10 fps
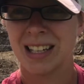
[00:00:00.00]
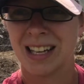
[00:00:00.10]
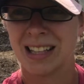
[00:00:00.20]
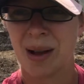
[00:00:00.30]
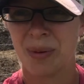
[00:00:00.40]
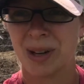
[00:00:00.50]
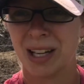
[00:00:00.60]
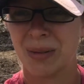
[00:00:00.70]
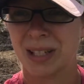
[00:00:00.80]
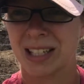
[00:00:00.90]
At that
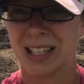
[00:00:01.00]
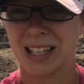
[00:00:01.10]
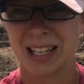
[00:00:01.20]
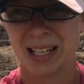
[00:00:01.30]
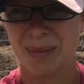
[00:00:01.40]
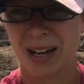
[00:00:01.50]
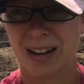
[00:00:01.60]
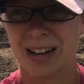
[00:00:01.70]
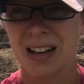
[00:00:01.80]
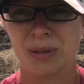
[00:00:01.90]
point, he wasn't going to get any
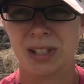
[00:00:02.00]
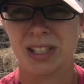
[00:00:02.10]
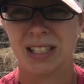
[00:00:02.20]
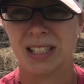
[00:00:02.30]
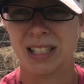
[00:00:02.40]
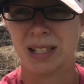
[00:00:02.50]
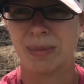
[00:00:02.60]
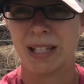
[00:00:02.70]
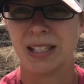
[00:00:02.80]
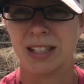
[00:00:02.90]
better. It was just in his
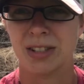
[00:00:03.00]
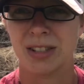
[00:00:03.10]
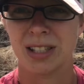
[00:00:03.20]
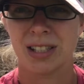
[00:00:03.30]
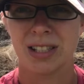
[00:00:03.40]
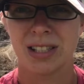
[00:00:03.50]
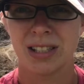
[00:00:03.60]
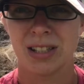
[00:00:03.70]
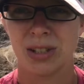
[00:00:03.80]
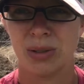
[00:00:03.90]
best interest
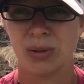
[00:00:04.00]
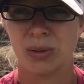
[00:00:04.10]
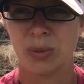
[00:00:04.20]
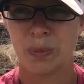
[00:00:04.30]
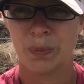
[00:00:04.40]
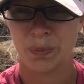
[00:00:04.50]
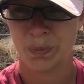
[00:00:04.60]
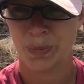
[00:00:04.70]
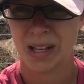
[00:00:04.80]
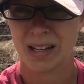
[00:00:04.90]
to
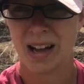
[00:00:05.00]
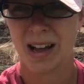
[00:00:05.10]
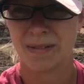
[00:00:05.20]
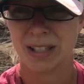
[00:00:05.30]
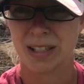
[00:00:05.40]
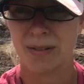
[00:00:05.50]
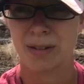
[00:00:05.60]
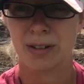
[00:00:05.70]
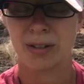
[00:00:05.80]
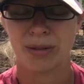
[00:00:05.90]
not have to
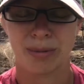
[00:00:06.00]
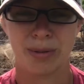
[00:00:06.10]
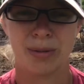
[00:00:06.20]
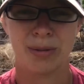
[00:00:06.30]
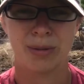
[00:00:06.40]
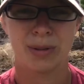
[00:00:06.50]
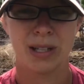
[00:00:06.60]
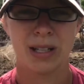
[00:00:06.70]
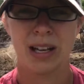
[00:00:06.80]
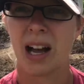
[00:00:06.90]
suffer through
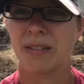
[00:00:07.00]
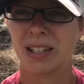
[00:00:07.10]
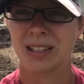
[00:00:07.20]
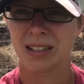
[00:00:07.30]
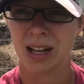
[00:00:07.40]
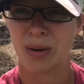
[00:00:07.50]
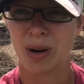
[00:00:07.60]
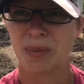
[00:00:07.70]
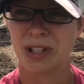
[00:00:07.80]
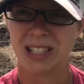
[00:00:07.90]
having a
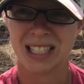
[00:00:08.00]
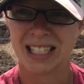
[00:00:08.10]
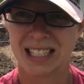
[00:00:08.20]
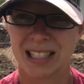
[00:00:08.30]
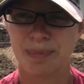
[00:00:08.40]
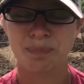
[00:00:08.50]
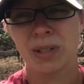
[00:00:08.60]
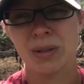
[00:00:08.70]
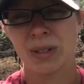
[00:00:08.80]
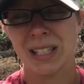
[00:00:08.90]
ruptured intestine. It
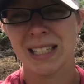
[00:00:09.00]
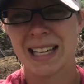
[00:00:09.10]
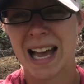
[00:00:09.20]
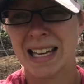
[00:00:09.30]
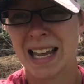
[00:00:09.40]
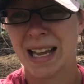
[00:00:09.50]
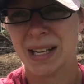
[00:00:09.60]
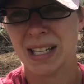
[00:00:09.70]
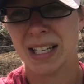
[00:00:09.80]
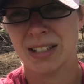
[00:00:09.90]
was a really sad
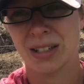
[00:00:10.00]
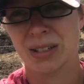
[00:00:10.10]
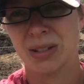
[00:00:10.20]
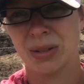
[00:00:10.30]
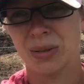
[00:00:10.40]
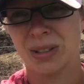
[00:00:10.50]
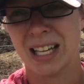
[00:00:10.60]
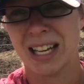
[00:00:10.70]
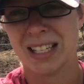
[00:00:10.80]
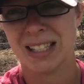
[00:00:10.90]
day. It took 2 whole
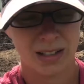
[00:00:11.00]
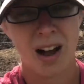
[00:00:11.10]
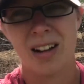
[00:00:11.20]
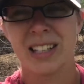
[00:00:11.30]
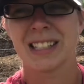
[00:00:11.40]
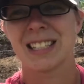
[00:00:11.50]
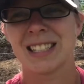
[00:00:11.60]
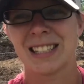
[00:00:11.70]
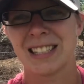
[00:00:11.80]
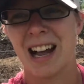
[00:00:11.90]
days. Colic
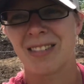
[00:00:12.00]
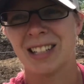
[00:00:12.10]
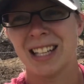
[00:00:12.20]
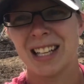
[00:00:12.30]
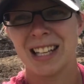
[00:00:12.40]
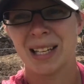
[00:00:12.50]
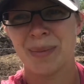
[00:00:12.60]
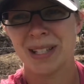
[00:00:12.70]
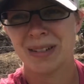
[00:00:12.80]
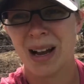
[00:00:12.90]
is not really anything to
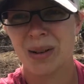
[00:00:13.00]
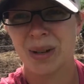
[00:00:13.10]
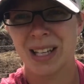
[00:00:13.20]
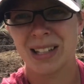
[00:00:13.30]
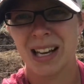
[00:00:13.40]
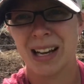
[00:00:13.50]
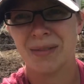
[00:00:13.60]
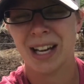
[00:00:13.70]
mess around with. I've